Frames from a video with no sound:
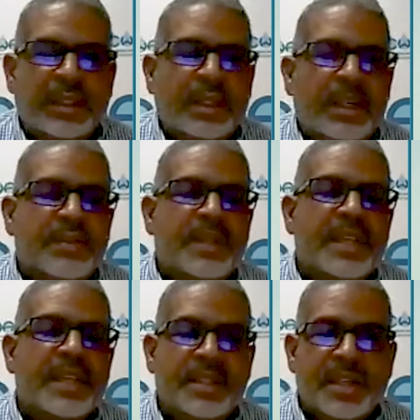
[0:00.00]
And so
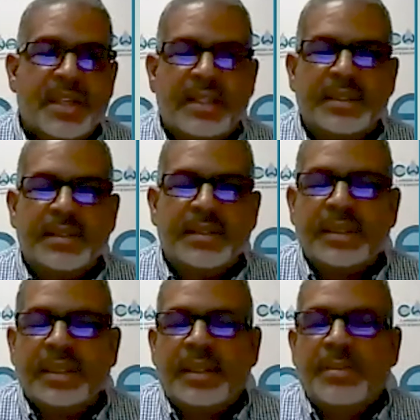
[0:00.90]
that's a challenge
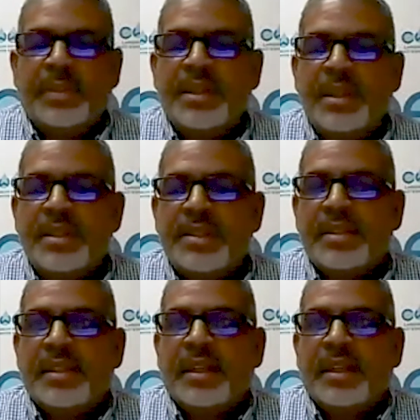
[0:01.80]
because
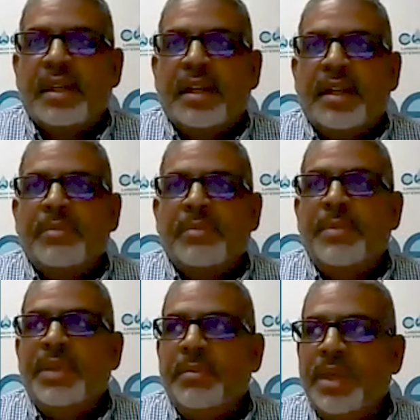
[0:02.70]
they're
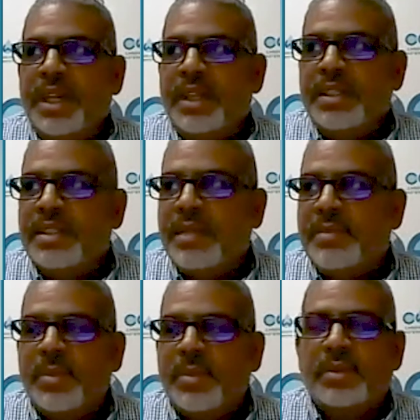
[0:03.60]
being paid the same
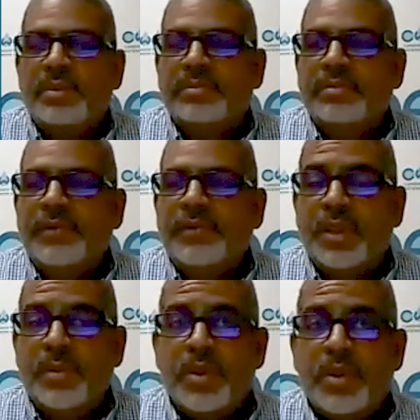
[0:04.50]
amount. For the
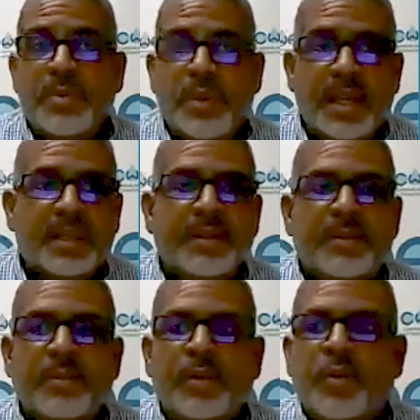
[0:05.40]
most part,
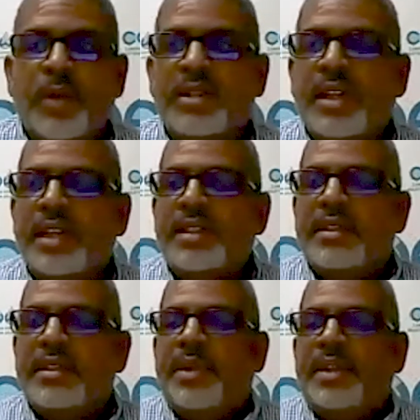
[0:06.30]
waste collectors
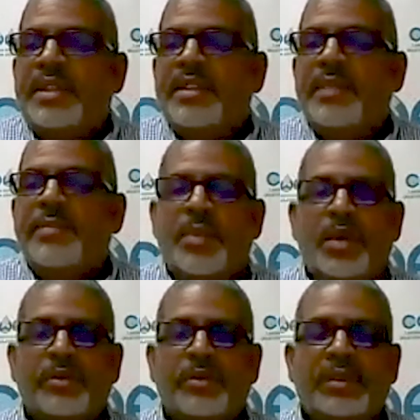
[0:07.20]
are paid the same
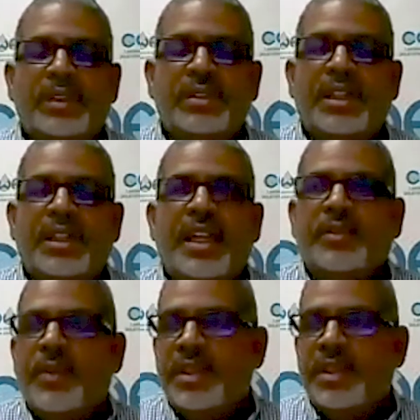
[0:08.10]
amount to collect
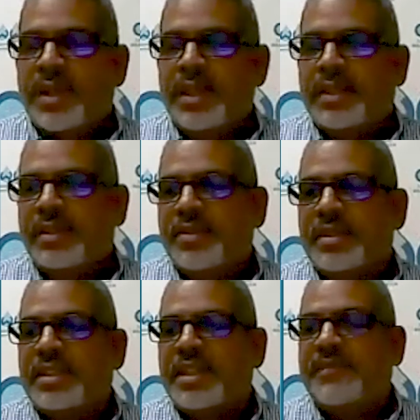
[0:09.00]
waste whether the
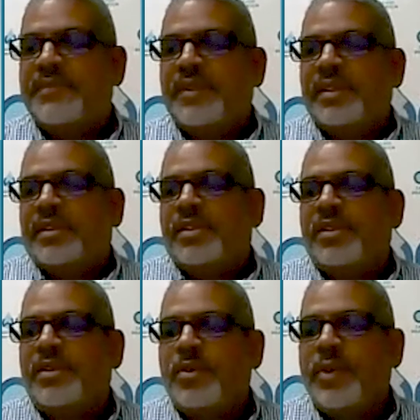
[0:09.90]
trucks get fuller
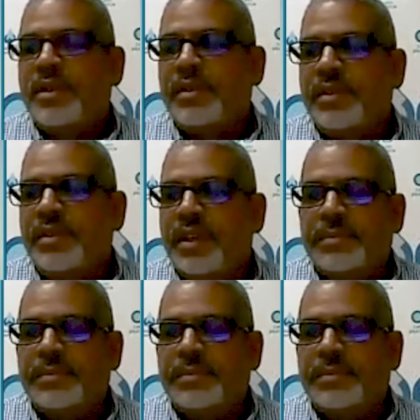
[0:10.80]
quicker or not.